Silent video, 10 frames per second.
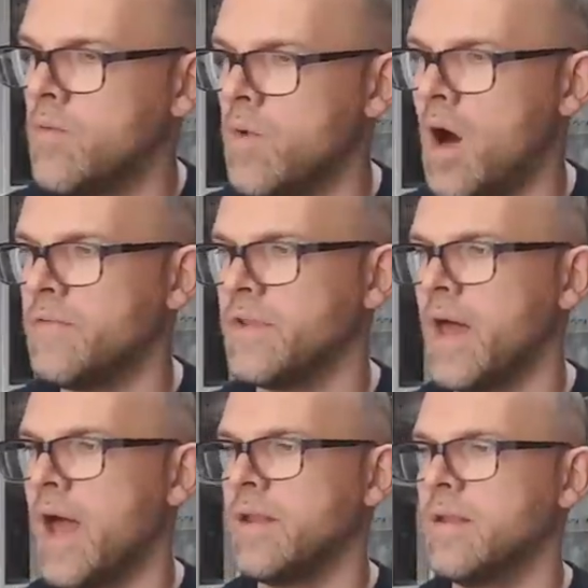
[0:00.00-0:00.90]
rather
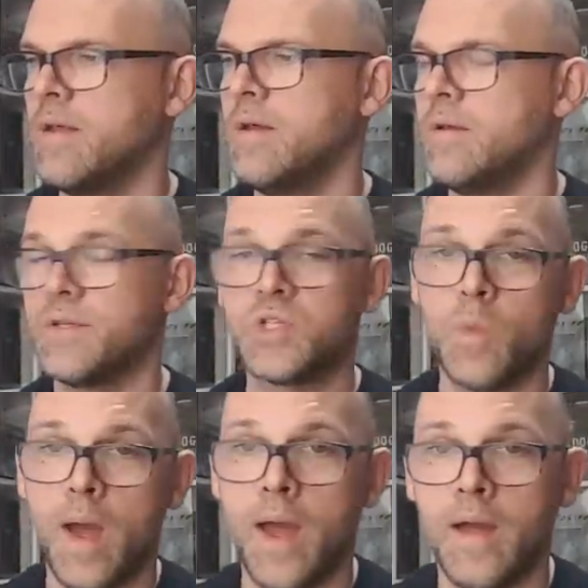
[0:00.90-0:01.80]
than
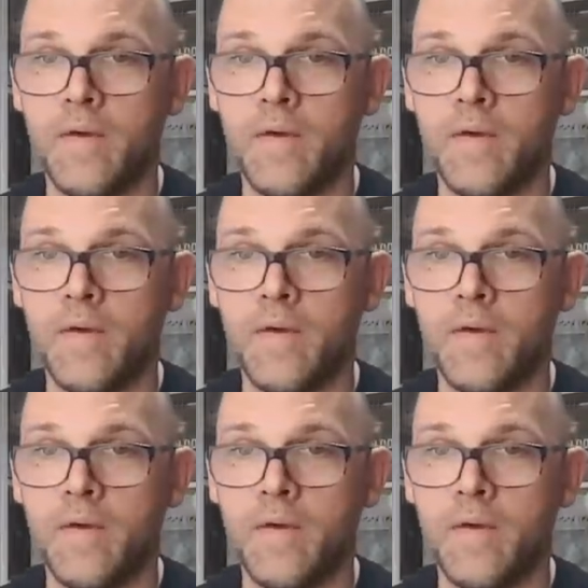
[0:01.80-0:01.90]
swear.